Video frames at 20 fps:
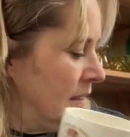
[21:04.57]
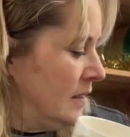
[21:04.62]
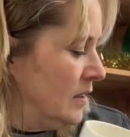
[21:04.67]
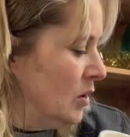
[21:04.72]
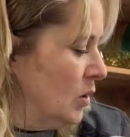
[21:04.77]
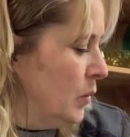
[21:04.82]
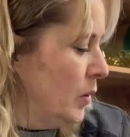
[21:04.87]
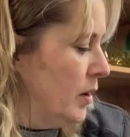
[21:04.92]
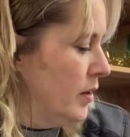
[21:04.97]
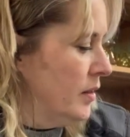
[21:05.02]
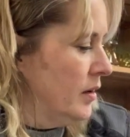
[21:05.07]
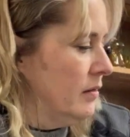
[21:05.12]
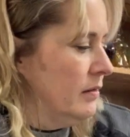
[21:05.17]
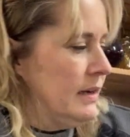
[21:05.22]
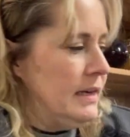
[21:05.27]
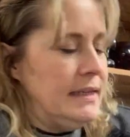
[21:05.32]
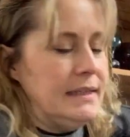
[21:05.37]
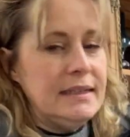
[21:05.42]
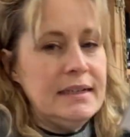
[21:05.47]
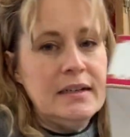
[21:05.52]
Not worth a
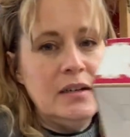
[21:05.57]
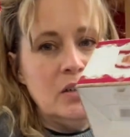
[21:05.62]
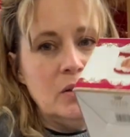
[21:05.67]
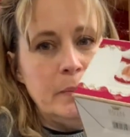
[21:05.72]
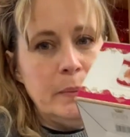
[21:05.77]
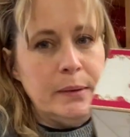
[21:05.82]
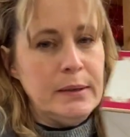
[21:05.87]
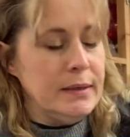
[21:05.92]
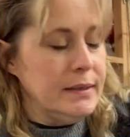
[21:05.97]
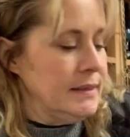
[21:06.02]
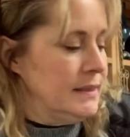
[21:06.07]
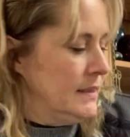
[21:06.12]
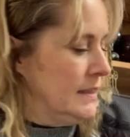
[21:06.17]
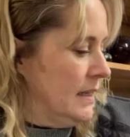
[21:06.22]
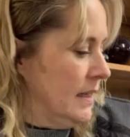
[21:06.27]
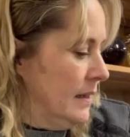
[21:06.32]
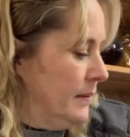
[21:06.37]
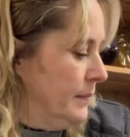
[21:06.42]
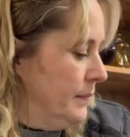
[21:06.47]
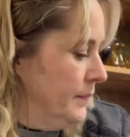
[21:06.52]
great deal, but
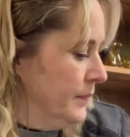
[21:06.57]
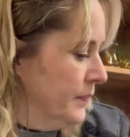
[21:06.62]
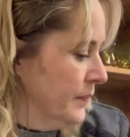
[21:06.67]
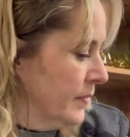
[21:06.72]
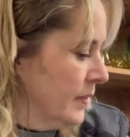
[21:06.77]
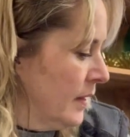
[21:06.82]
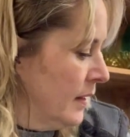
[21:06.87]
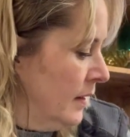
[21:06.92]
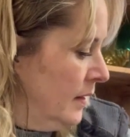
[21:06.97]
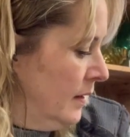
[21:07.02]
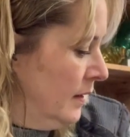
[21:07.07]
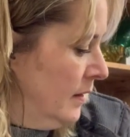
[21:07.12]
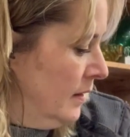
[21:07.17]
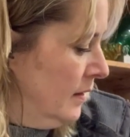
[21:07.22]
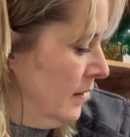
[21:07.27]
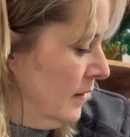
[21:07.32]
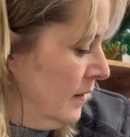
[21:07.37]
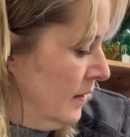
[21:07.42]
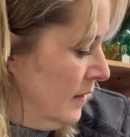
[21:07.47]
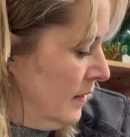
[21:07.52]
um,
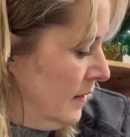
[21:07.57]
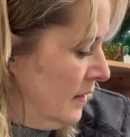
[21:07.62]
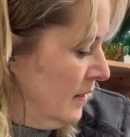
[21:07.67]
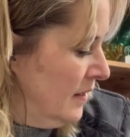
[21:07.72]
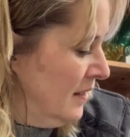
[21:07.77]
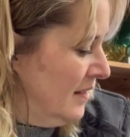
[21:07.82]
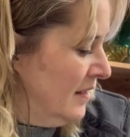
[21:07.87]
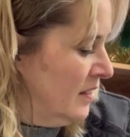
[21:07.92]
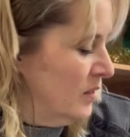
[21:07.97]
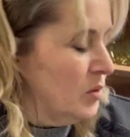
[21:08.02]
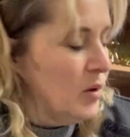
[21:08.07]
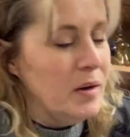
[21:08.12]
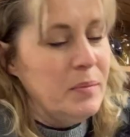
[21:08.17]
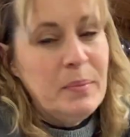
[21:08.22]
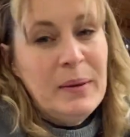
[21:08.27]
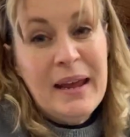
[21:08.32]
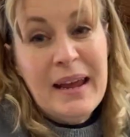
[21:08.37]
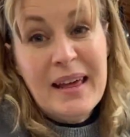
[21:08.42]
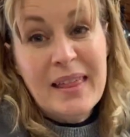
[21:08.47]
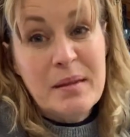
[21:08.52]
thought I'd
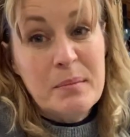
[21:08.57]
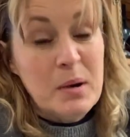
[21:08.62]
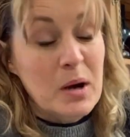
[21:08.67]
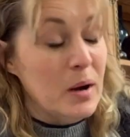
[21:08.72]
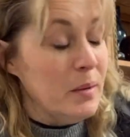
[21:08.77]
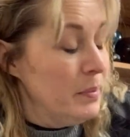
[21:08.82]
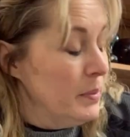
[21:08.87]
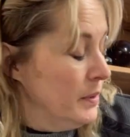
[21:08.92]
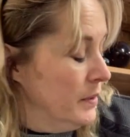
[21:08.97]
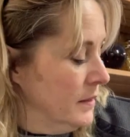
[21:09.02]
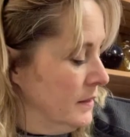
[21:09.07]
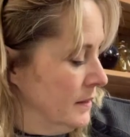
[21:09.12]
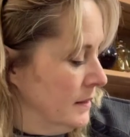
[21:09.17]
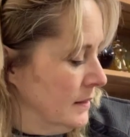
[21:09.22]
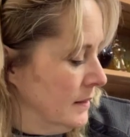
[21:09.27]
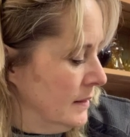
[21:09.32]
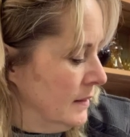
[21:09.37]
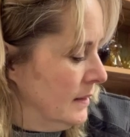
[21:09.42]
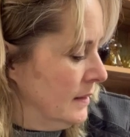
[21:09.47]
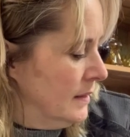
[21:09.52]
pick them up.
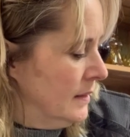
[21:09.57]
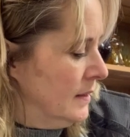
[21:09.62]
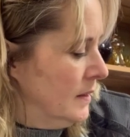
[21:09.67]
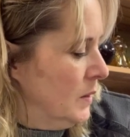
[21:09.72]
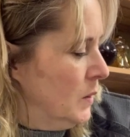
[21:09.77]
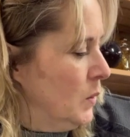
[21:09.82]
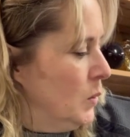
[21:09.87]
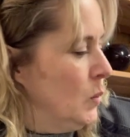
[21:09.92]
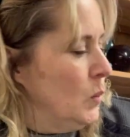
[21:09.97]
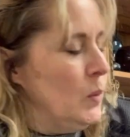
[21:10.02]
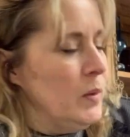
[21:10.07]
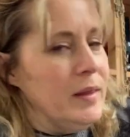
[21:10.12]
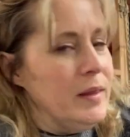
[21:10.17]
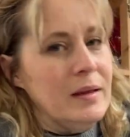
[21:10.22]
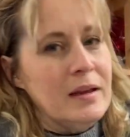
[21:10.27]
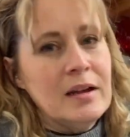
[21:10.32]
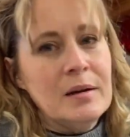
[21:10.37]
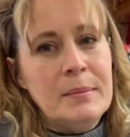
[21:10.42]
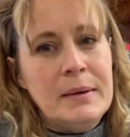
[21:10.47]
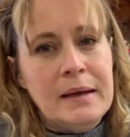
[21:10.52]
With it
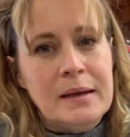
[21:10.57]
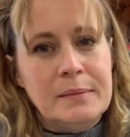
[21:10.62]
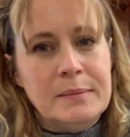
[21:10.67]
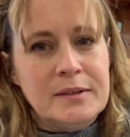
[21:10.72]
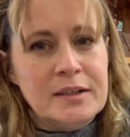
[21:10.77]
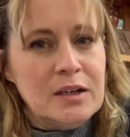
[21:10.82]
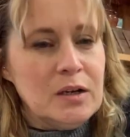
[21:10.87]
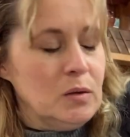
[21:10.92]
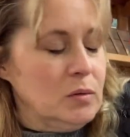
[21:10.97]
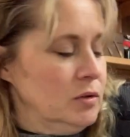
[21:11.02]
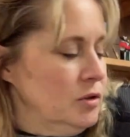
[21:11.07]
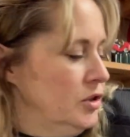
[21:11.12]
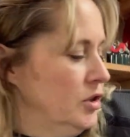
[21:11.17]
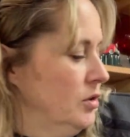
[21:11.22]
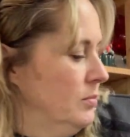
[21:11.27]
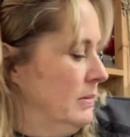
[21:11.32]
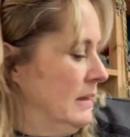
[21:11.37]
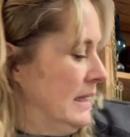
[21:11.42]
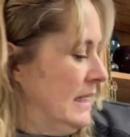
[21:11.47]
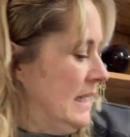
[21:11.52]
coming up to Golden
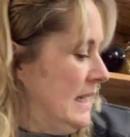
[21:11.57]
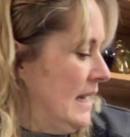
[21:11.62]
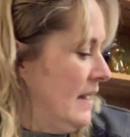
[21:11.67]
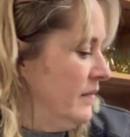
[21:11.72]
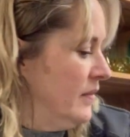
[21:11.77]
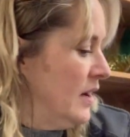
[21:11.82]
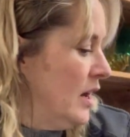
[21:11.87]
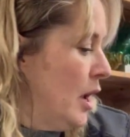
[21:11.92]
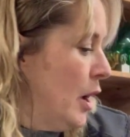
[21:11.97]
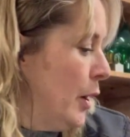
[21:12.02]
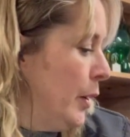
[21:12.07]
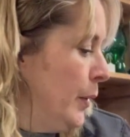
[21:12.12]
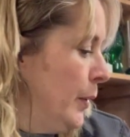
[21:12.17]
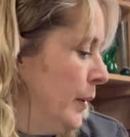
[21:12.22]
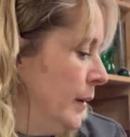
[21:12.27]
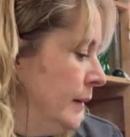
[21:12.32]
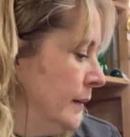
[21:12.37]
Jubilee, you never know.